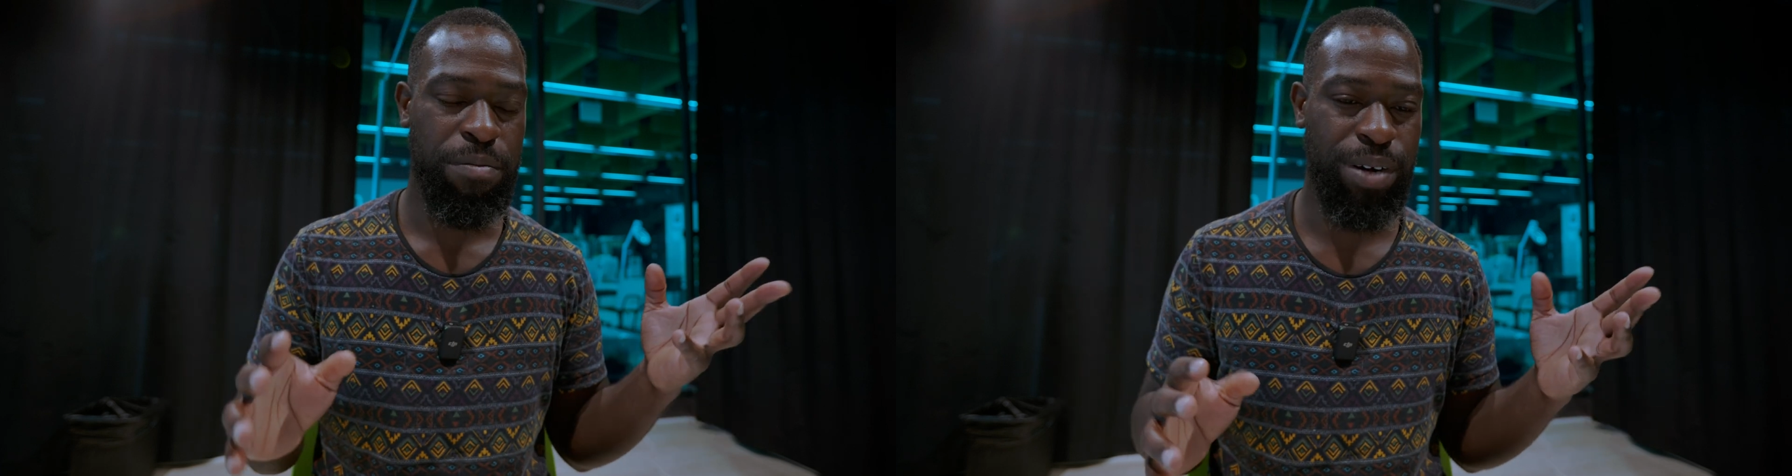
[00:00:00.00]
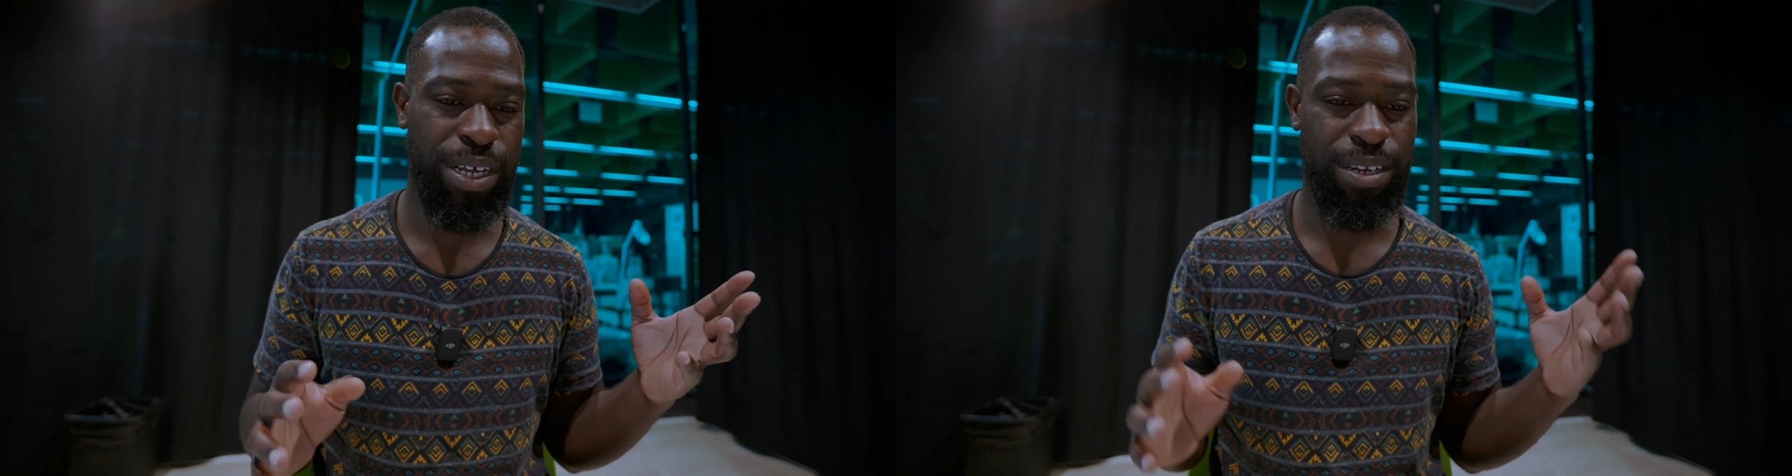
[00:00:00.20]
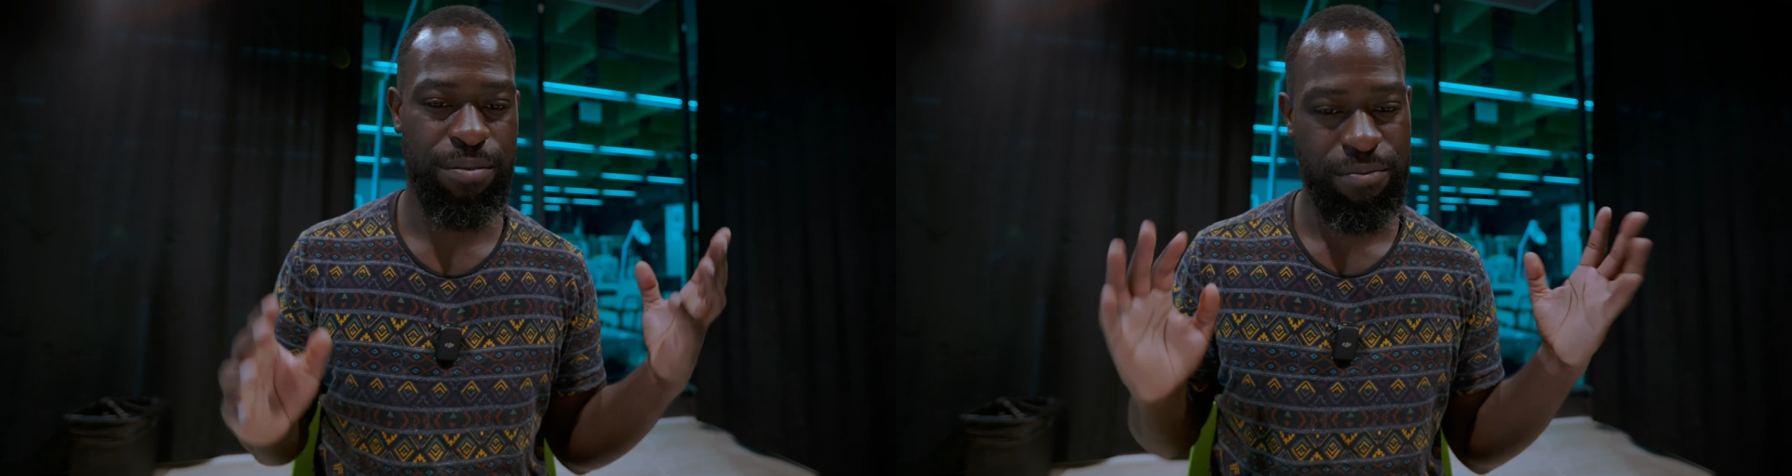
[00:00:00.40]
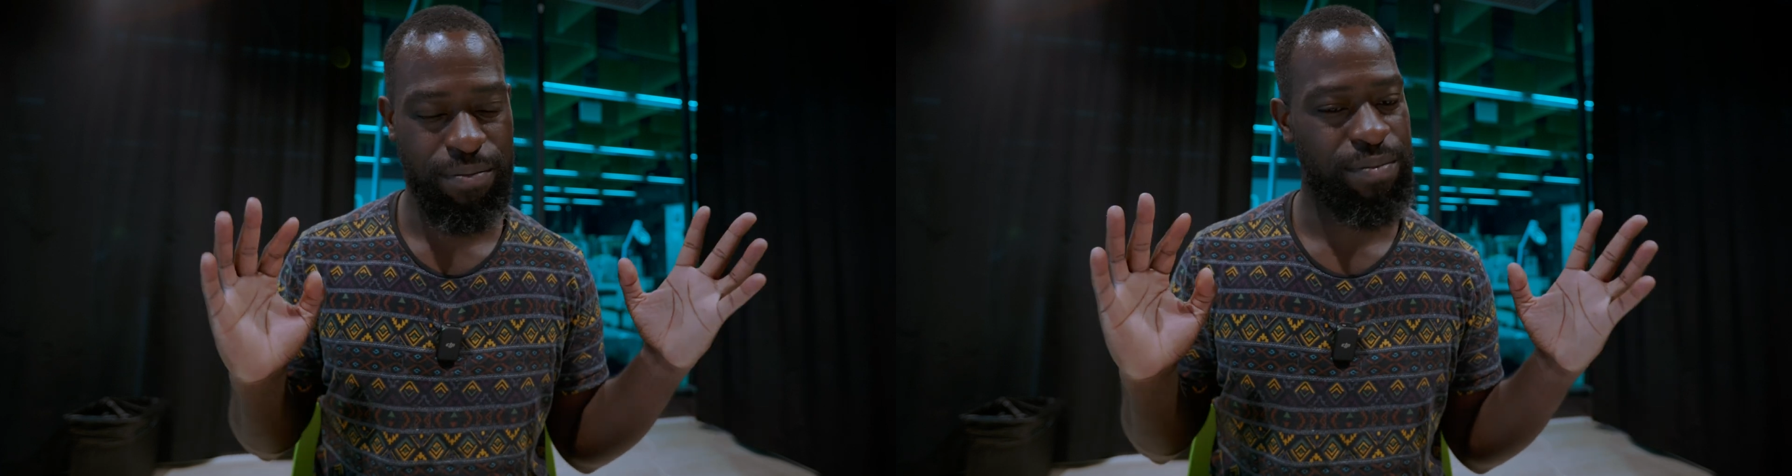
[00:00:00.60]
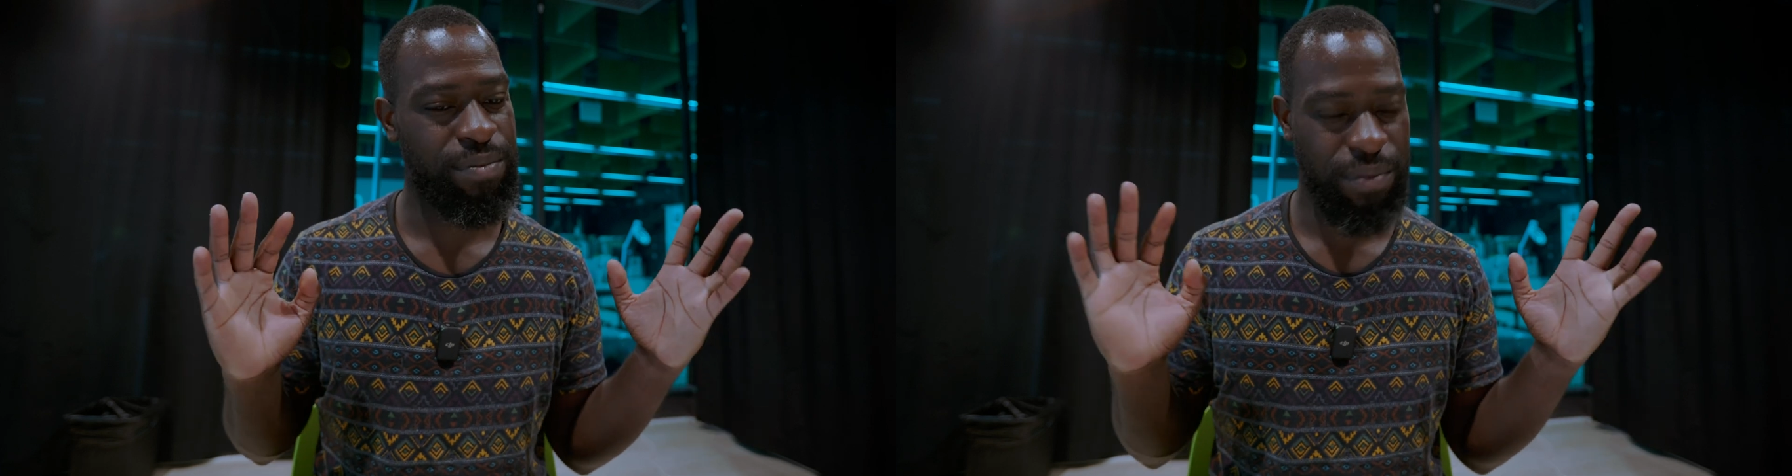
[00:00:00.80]
but
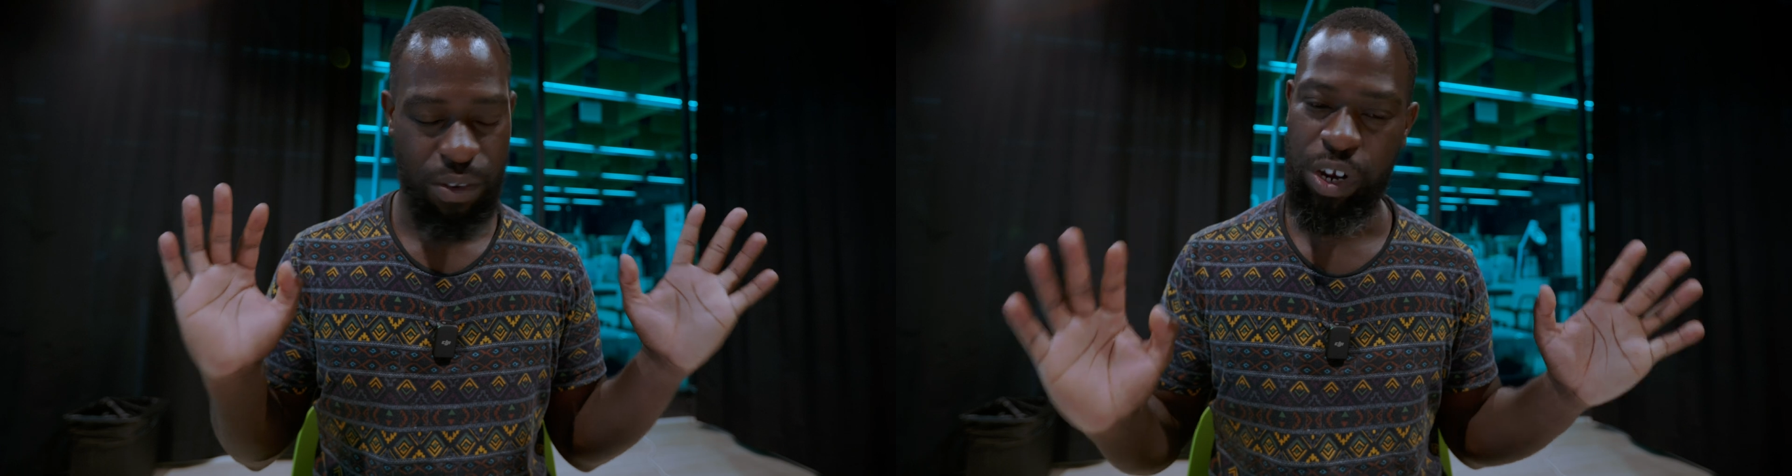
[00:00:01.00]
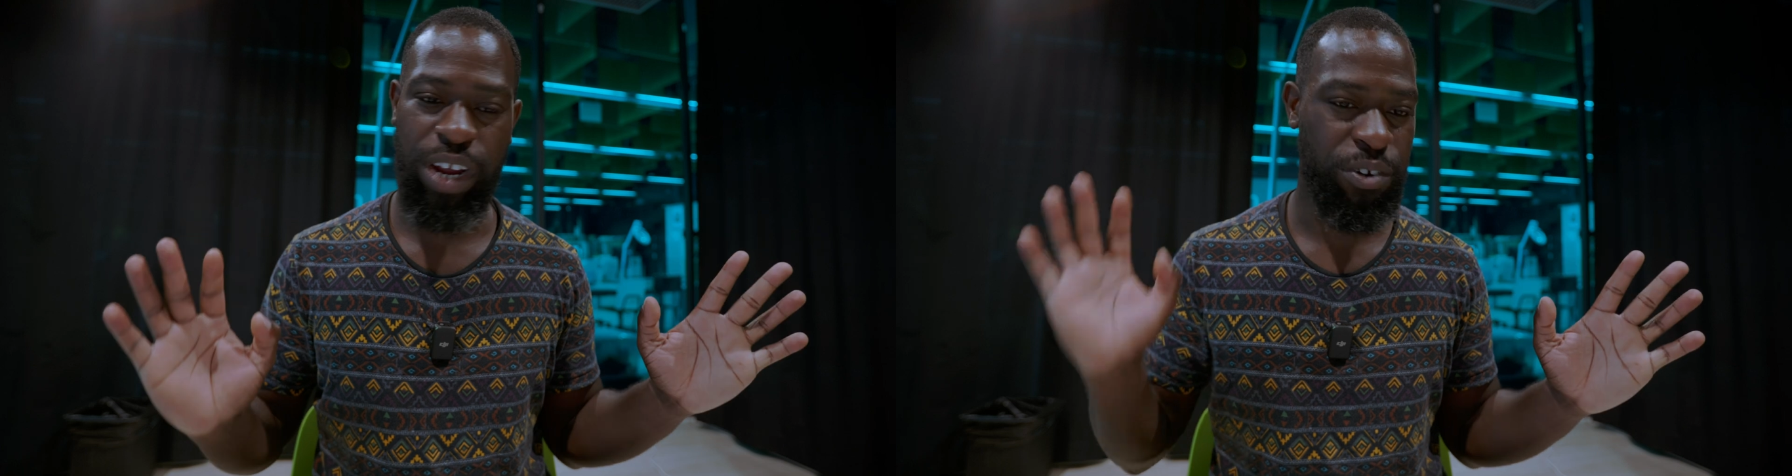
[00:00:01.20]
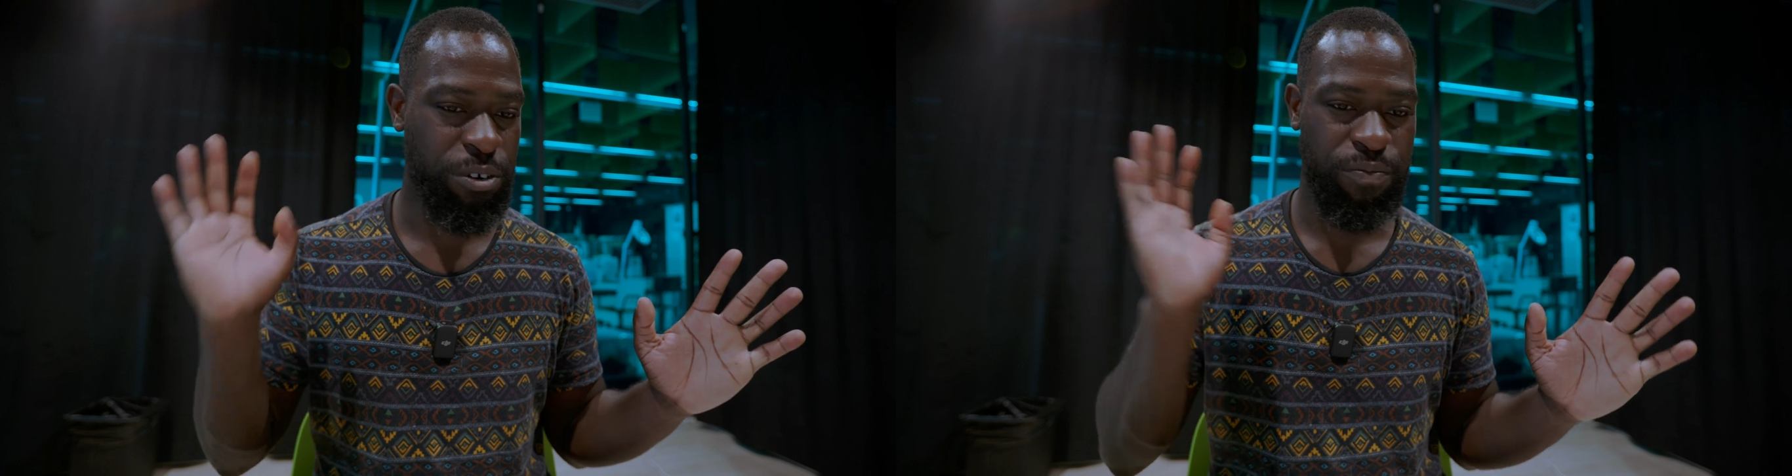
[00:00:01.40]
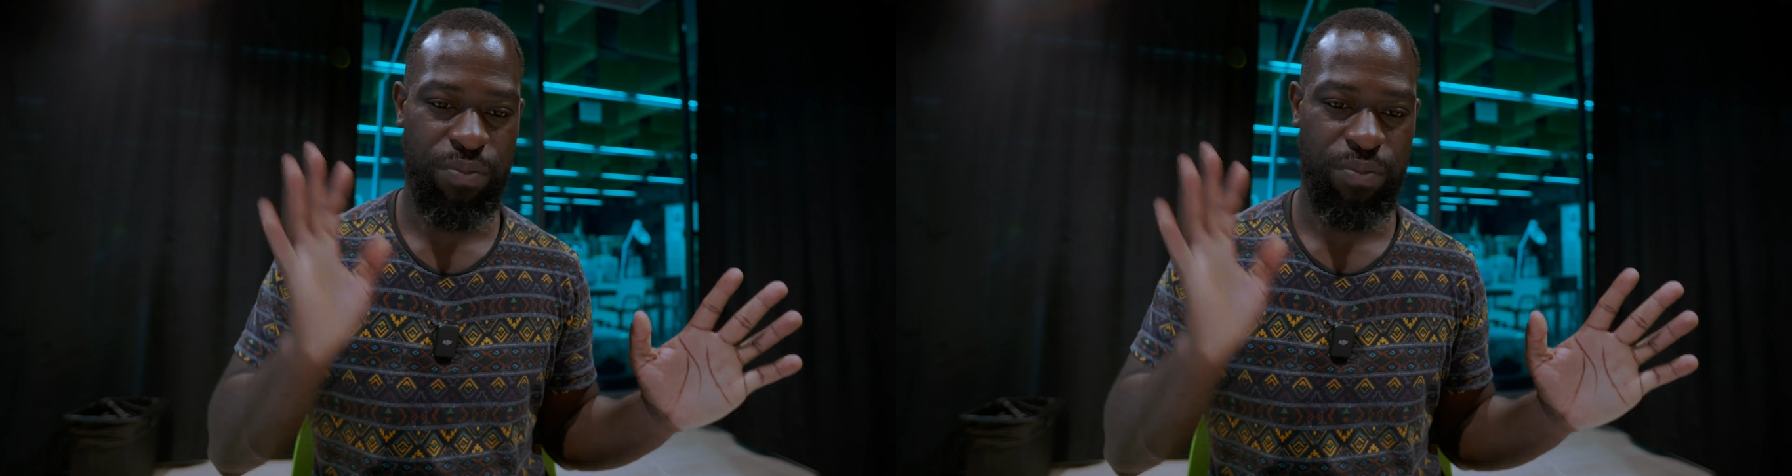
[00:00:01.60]
whatever.